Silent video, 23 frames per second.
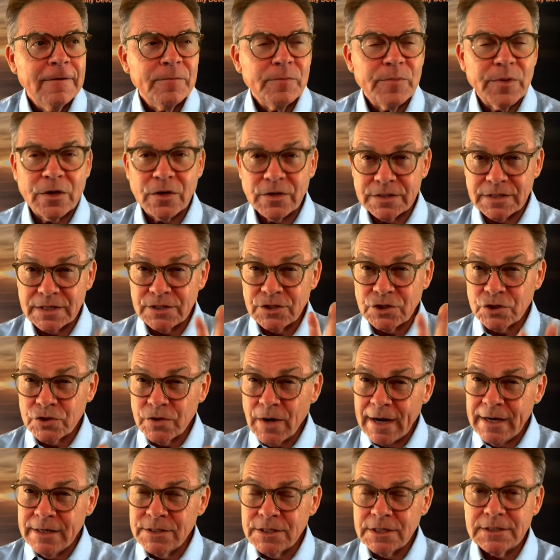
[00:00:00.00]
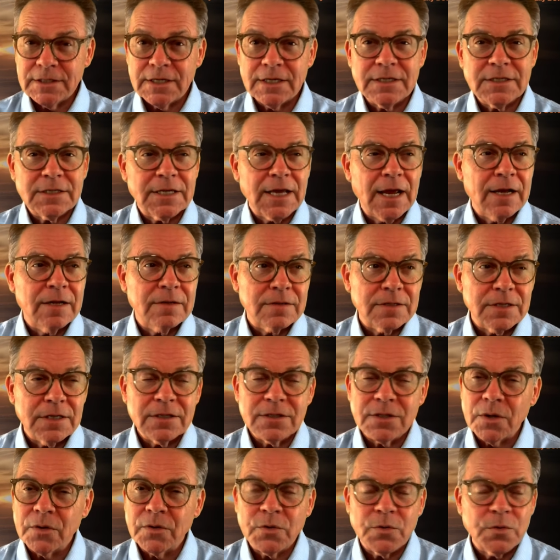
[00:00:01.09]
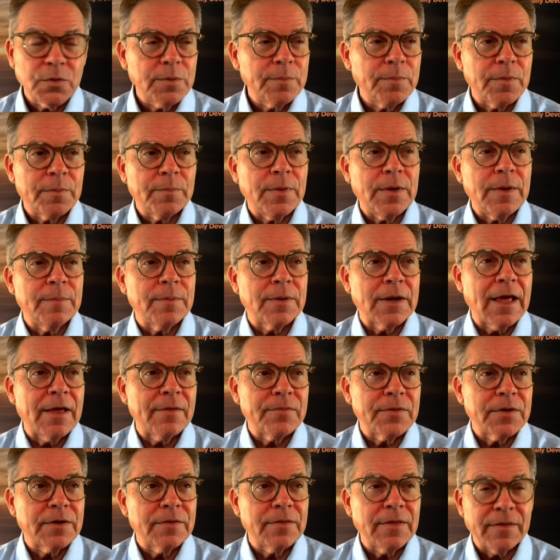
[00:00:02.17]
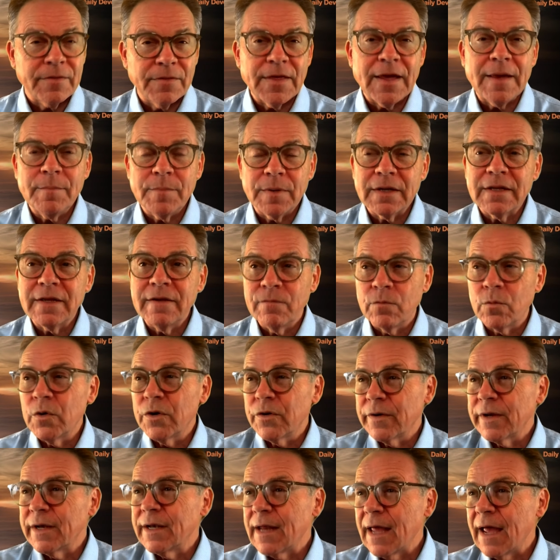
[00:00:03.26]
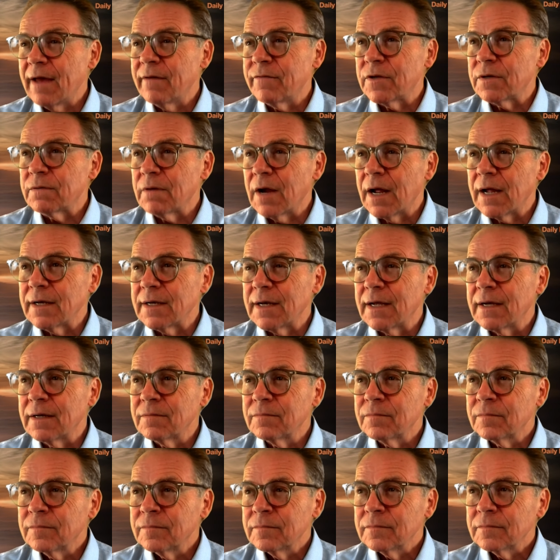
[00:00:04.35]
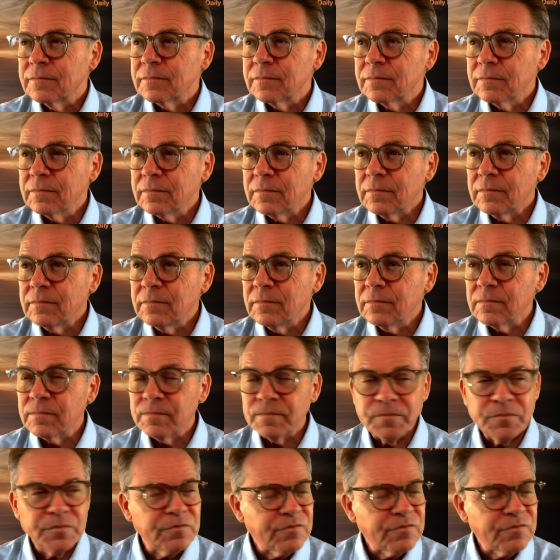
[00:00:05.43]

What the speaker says: Because as strange as this sounds, there's a group of people out there that they believe we're in heaven right now.